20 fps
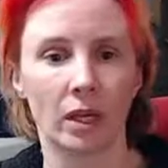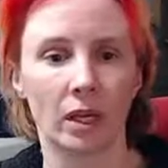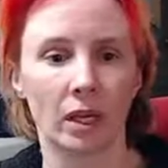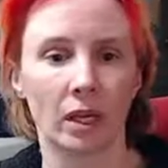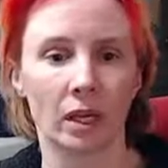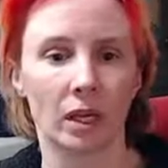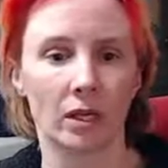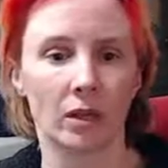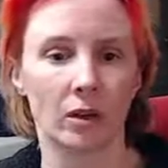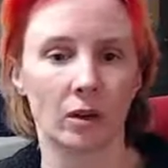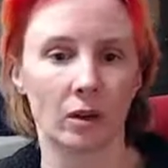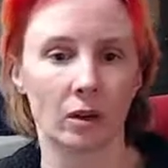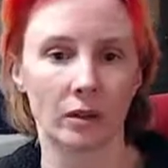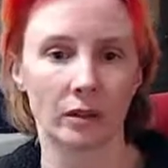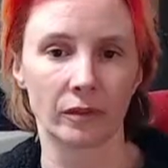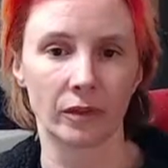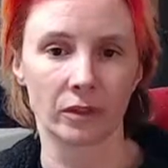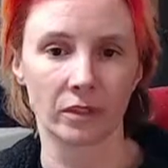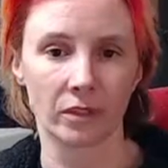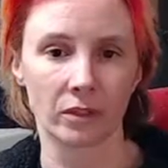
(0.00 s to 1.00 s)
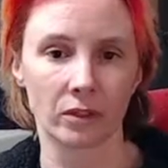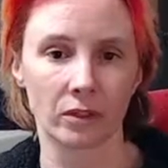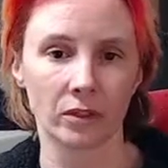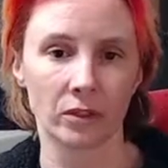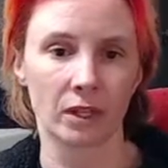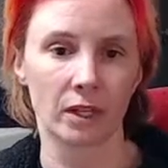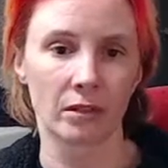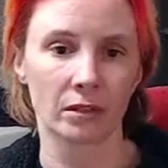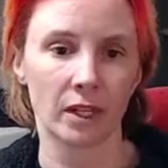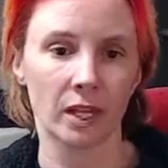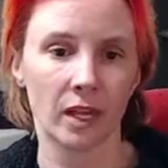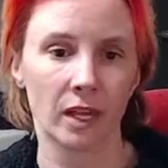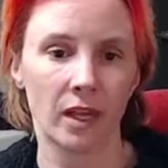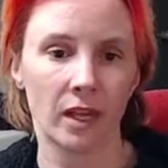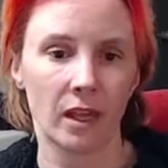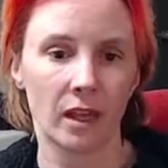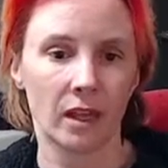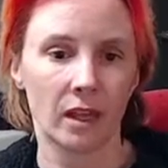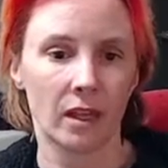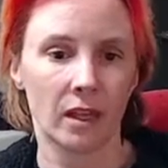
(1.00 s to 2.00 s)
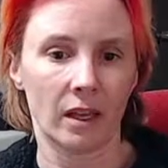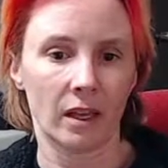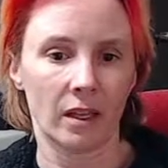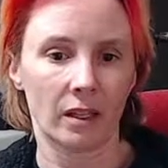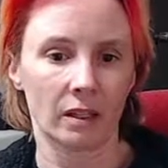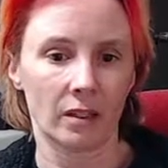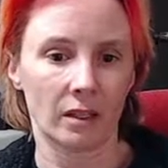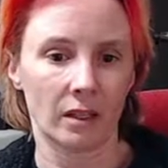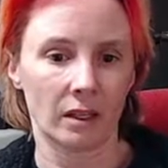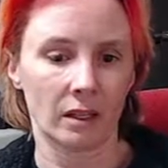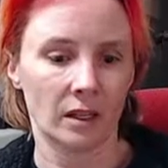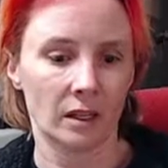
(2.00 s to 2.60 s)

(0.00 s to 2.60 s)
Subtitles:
and all of this other stuff. And